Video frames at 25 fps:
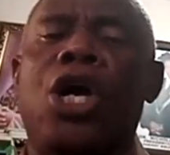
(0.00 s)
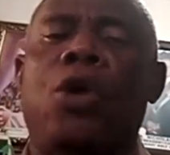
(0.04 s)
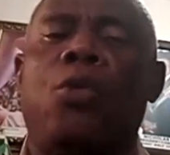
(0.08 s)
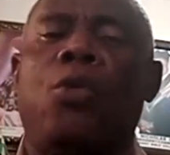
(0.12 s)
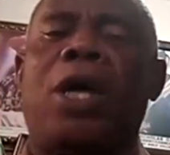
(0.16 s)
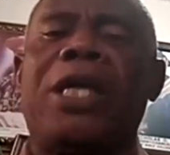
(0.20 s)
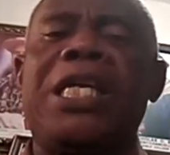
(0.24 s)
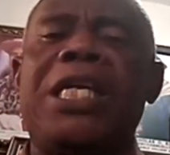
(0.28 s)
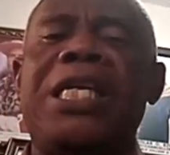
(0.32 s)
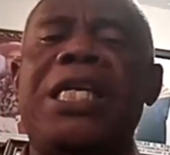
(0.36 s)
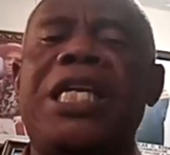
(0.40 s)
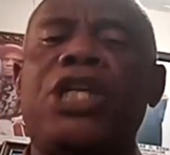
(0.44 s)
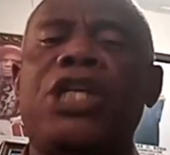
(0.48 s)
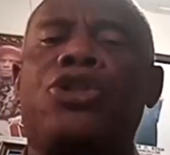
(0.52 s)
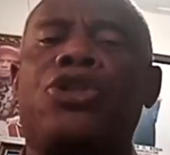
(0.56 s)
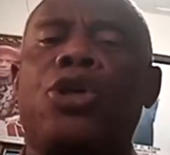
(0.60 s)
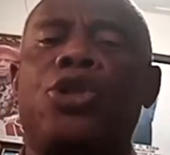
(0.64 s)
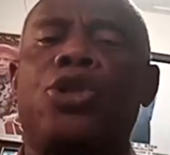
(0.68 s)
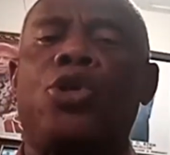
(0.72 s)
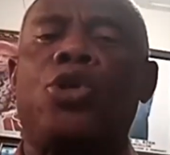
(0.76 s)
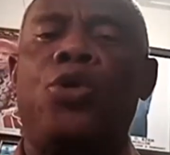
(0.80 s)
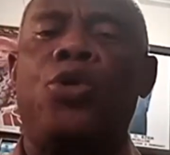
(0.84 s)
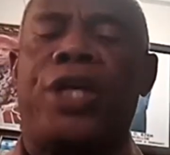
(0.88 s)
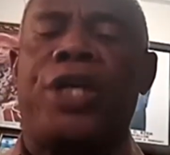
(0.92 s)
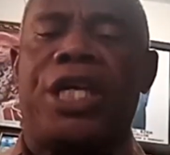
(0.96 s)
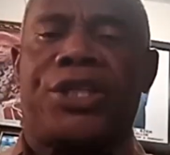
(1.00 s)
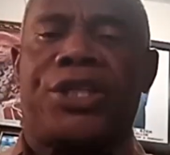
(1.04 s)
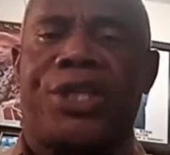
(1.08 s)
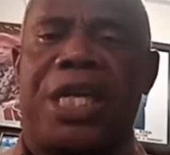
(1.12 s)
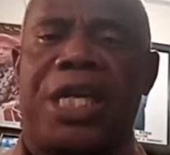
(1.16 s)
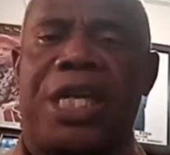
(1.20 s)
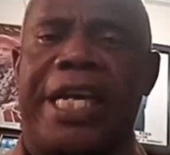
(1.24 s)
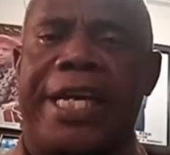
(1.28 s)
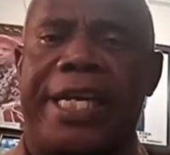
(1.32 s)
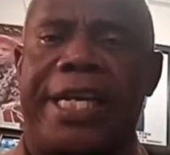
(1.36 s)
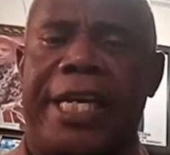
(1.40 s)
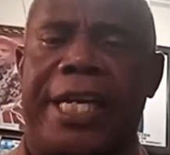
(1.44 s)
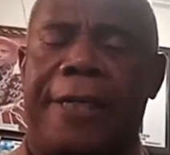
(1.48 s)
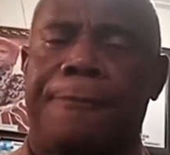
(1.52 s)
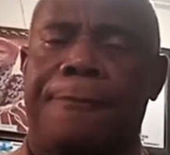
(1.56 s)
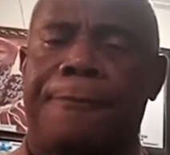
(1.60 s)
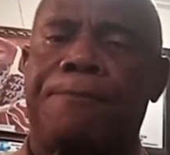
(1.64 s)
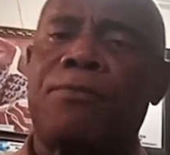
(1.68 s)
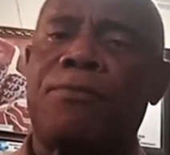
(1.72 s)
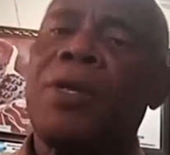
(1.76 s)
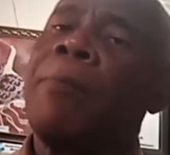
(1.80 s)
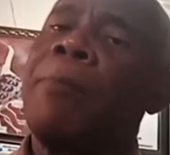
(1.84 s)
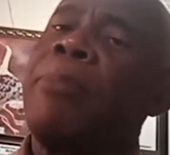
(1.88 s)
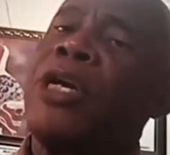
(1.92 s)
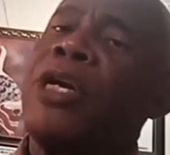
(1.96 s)
What you need to do is learning.
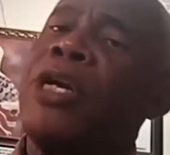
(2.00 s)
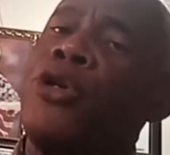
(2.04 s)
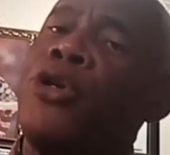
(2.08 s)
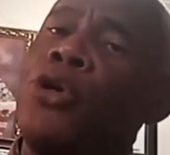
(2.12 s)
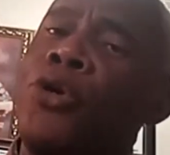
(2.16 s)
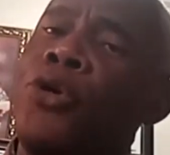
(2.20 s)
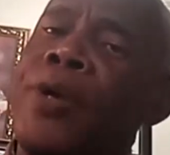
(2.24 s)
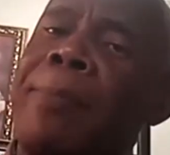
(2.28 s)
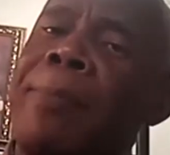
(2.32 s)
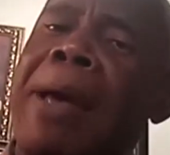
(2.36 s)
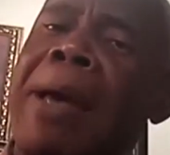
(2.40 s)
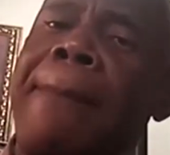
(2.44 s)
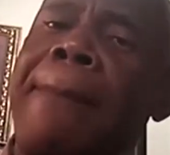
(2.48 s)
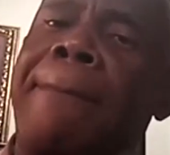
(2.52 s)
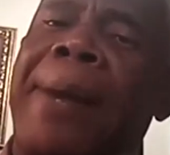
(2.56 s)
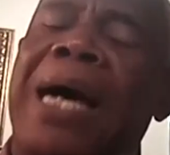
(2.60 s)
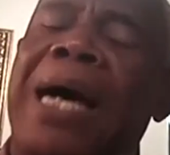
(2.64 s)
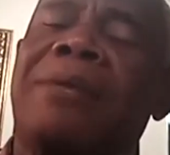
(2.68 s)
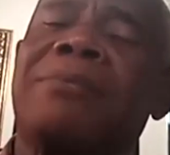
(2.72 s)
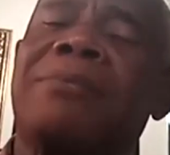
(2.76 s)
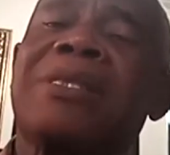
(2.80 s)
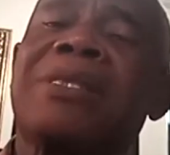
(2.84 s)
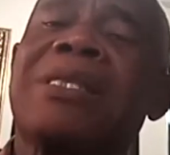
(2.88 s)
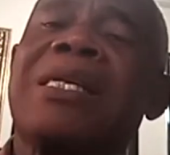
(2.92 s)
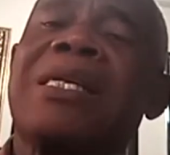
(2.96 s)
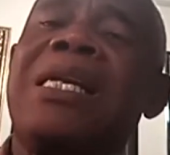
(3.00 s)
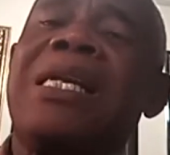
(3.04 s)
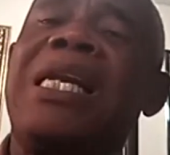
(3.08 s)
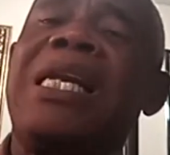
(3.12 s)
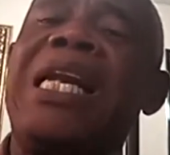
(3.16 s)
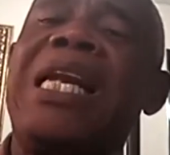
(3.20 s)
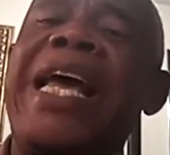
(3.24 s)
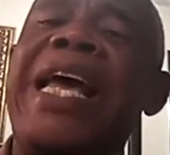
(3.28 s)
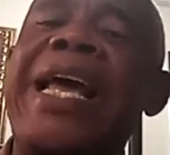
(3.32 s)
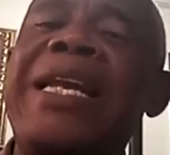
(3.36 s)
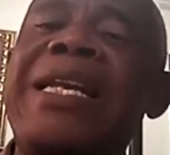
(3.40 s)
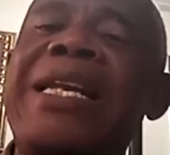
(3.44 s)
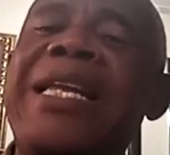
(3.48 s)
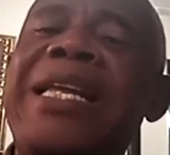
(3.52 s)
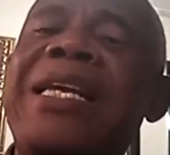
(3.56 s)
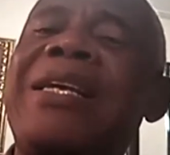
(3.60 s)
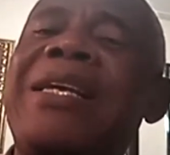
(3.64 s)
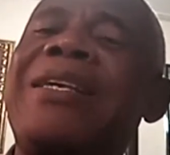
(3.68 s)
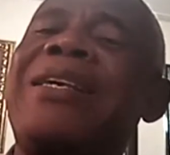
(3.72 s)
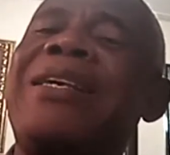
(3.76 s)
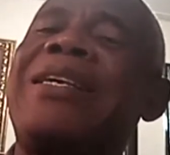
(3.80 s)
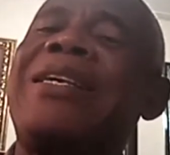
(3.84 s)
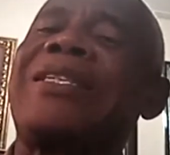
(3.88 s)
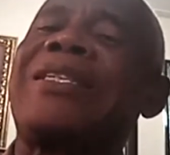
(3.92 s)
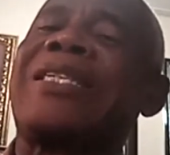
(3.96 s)
But hmm. you remember,
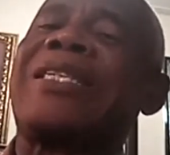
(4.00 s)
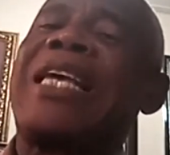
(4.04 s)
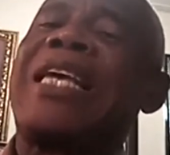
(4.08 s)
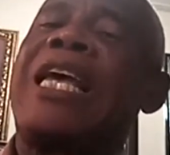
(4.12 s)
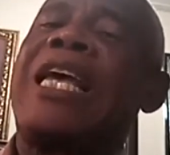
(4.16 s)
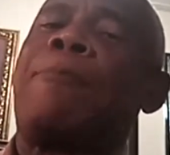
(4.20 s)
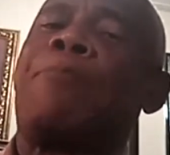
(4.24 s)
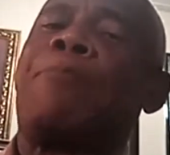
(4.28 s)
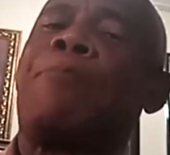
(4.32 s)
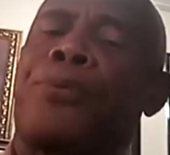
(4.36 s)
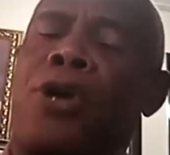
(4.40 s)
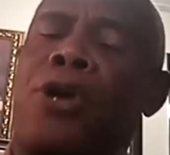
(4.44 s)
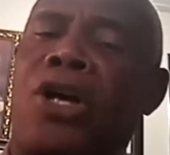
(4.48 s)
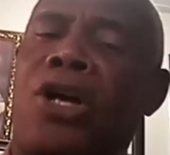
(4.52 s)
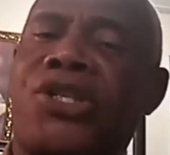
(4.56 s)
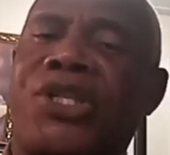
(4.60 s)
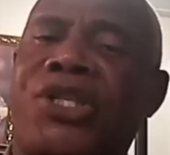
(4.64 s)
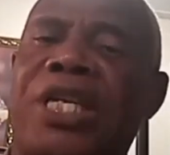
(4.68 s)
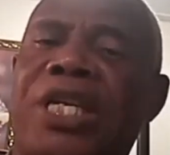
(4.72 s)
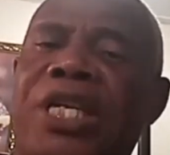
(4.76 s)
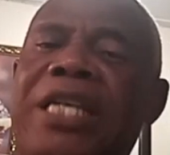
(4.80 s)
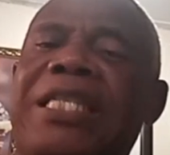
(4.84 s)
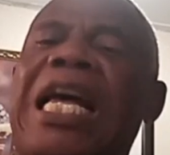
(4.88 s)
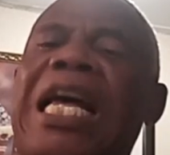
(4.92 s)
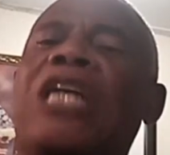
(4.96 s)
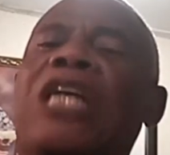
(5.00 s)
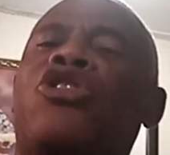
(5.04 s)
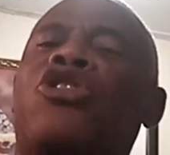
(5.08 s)
learning is a process that